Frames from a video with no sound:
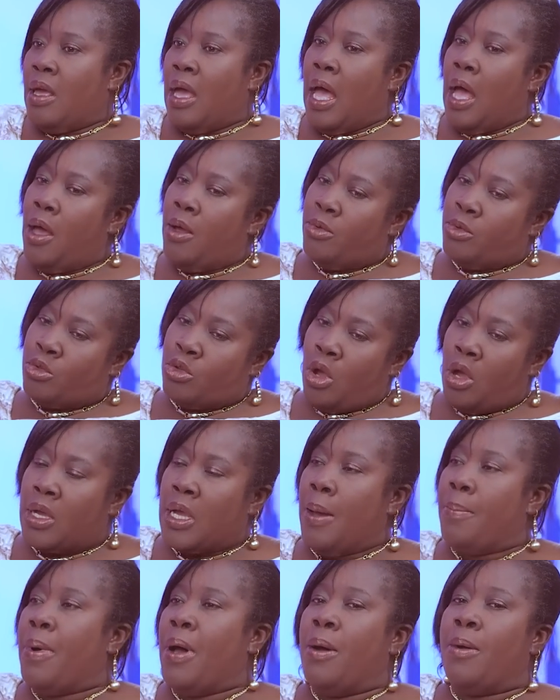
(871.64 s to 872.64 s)
I'll
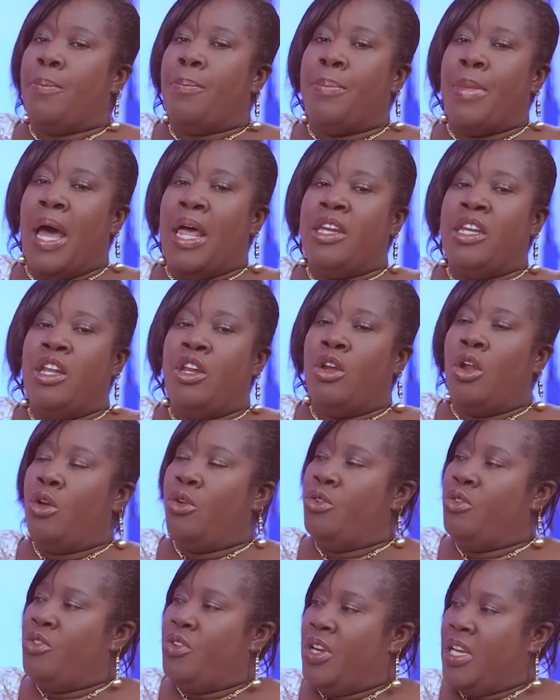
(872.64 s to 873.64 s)
talk about money
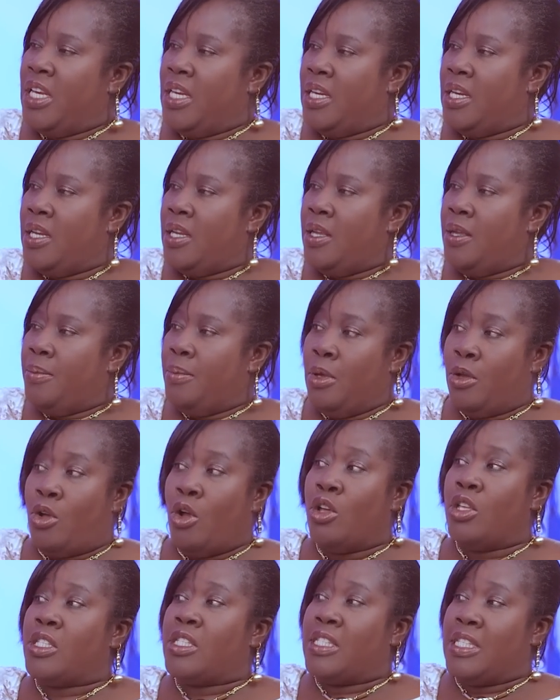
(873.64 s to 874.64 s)
laundering, mm-hmm.
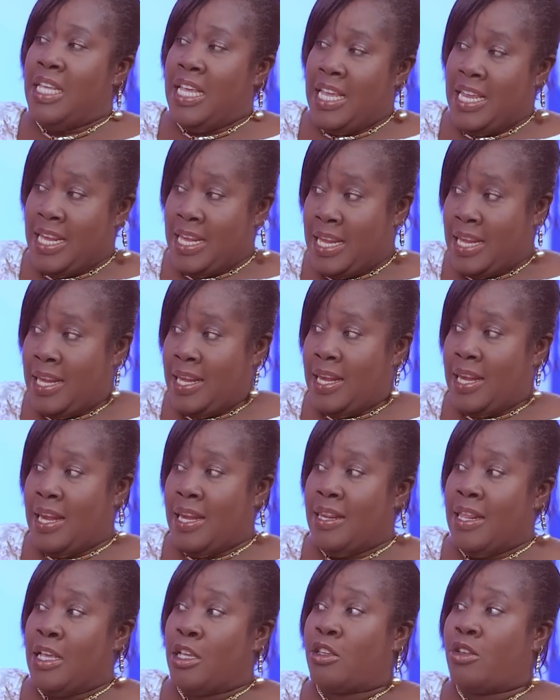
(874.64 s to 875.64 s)
because in
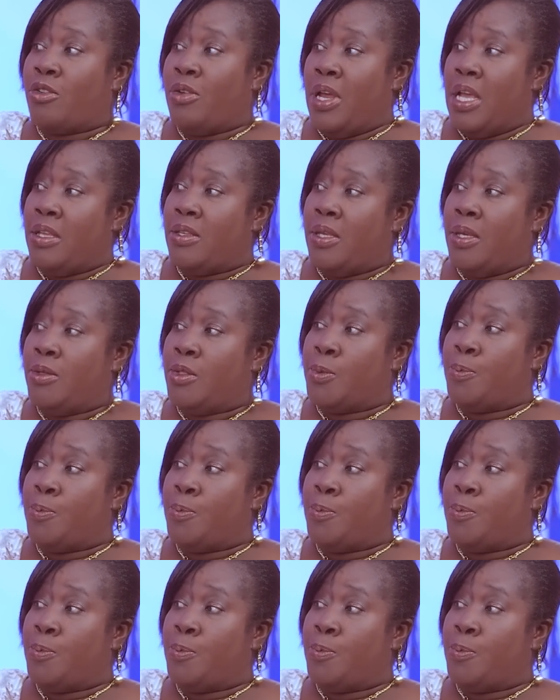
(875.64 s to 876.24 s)
the creative